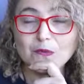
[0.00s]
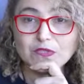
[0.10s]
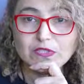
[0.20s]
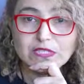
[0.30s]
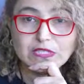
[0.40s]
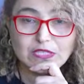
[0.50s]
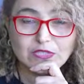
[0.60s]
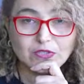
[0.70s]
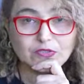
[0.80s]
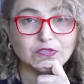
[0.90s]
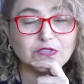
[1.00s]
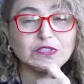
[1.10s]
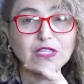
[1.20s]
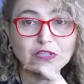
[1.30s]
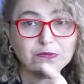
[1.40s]
Once you see the doctor,
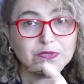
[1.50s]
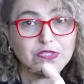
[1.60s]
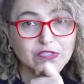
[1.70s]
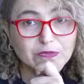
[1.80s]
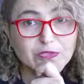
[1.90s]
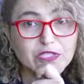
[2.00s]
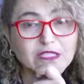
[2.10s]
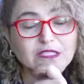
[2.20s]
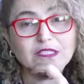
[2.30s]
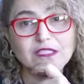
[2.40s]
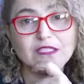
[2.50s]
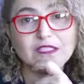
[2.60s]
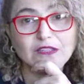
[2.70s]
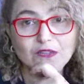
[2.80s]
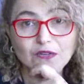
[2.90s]
you got your prescription.
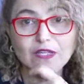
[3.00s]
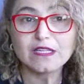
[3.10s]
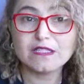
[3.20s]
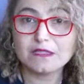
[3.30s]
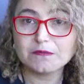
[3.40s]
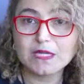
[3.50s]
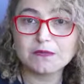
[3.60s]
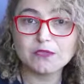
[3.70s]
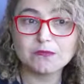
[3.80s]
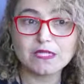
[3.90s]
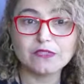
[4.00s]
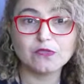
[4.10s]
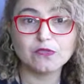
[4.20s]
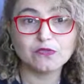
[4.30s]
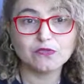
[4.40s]
Okay, sometimes you might
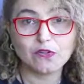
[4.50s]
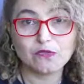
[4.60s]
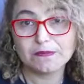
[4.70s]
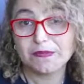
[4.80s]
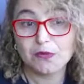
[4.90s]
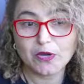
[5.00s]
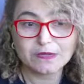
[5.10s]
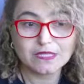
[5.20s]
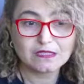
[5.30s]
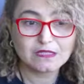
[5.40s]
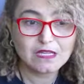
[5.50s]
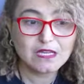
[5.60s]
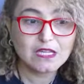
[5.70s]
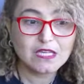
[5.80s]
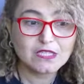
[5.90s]
need to do a follow-up appointment.
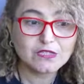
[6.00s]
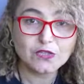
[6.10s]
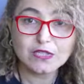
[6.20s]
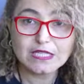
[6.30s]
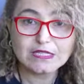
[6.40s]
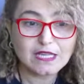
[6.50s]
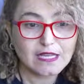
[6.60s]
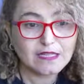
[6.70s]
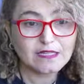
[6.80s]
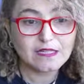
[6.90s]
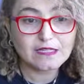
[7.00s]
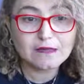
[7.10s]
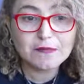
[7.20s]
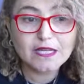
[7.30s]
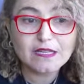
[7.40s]
So you can say, can
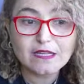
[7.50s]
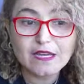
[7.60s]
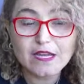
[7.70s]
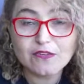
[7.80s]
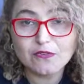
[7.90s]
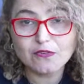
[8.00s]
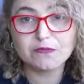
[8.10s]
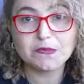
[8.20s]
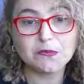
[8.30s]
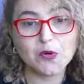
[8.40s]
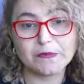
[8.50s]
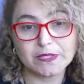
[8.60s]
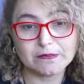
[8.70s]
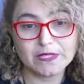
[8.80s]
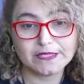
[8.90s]
I make a follow-up
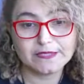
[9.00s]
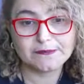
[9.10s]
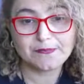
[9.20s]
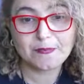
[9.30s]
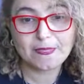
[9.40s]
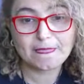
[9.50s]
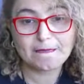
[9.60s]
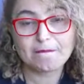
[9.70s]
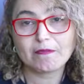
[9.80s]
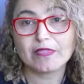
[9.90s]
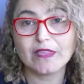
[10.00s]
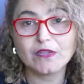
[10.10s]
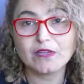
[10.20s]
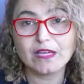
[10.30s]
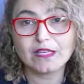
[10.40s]
appointment, please? Then
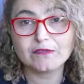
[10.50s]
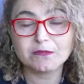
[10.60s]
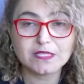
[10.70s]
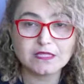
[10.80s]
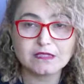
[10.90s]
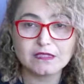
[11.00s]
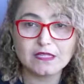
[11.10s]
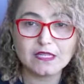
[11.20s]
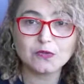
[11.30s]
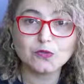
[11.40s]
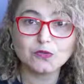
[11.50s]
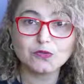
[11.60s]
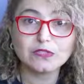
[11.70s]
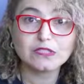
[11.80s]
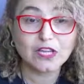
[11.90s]
you can give them a certain day
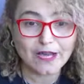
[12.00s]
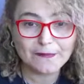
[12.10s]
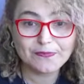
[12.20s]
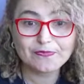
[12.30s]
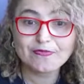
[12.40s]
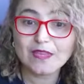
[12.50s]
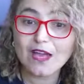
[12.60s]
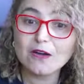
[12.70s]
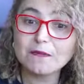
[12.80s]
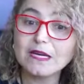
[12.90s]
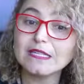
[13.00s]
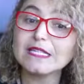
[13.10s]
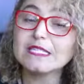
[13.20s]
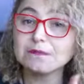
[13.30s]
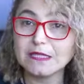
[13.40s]
or time. How about
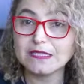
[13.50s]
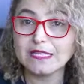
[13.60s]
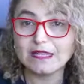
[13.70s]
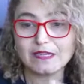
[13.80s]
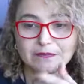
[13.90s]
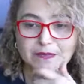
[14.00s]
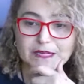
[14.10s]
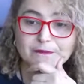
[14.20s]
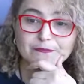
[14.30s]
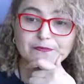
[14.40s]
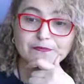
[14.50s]
next Monday at 3 p.m.?